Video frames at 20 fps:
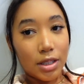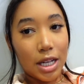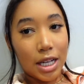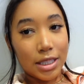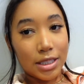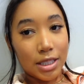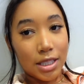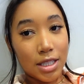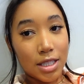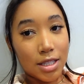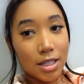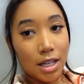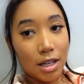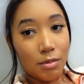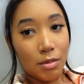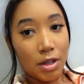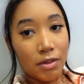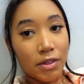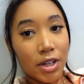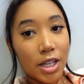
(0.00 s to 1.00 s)
Isaiah's
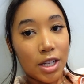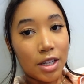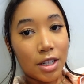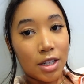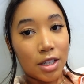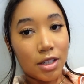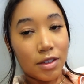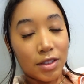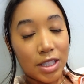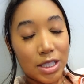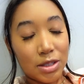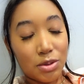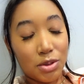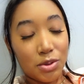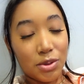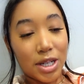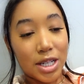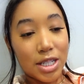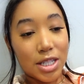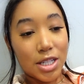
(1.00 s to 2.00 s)
typing right here. That's what
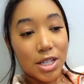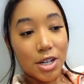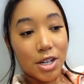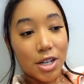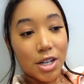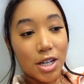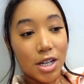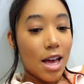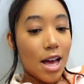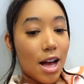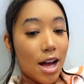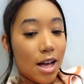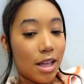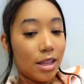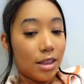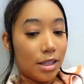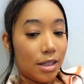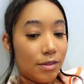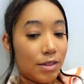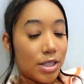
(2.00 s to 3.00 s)
you guys hear. I
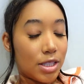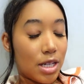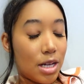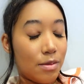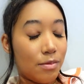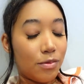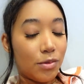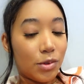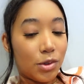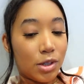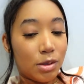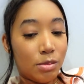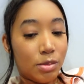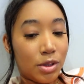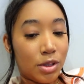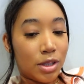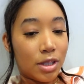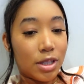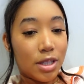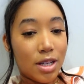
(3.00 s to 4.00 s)
love the Tom Ford
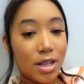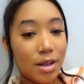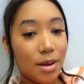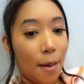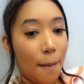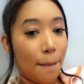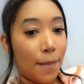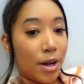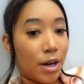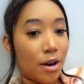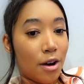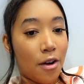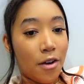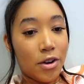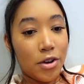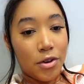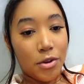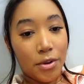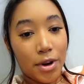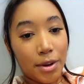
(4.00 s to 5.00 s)
book, but I
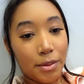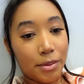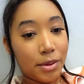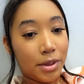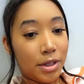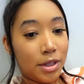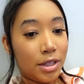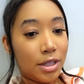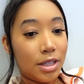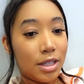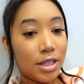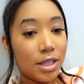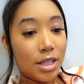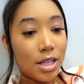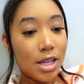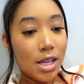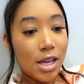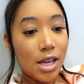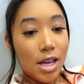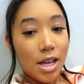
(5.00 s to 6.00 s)
already knew I would.
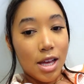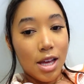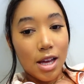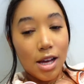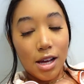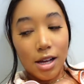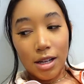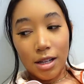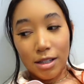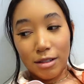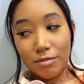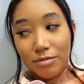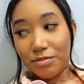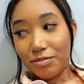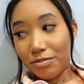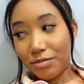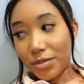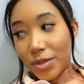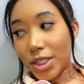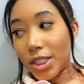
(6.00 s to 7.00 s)

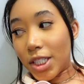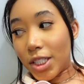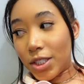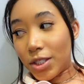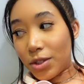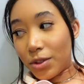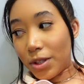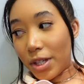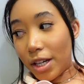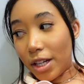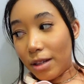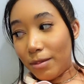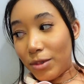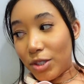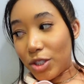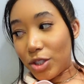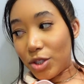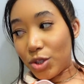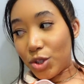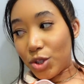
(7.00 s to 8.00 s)
Um, so yeah, let me
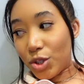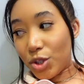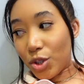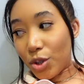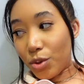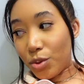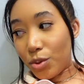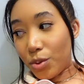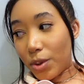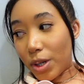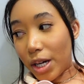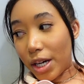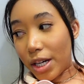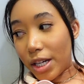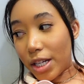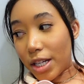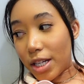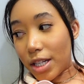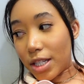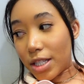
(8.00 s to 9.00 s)
just show you
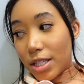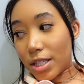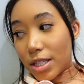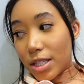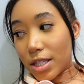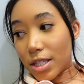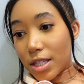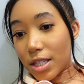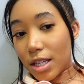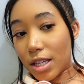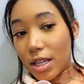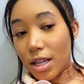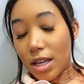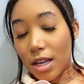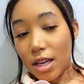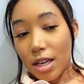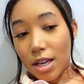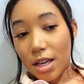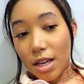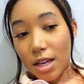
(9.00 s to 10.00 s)
guys
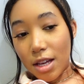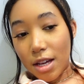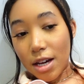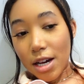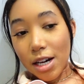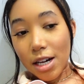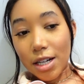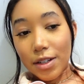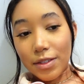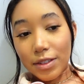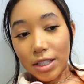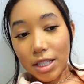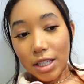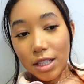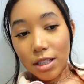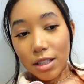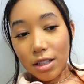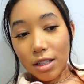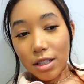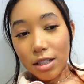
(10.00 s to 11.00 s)
how
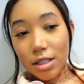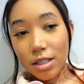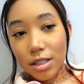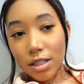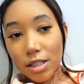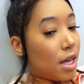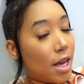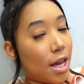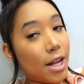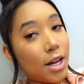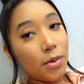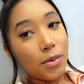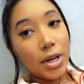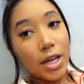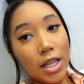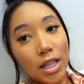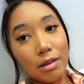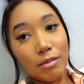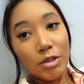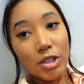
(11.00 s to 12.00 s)
everything look.
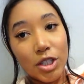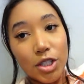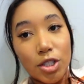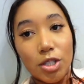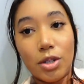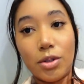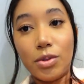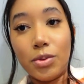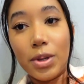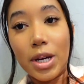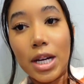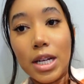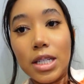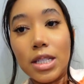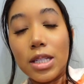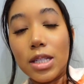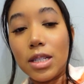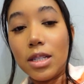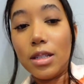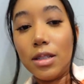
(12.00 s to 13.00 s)
Anyway, let me just show you guys.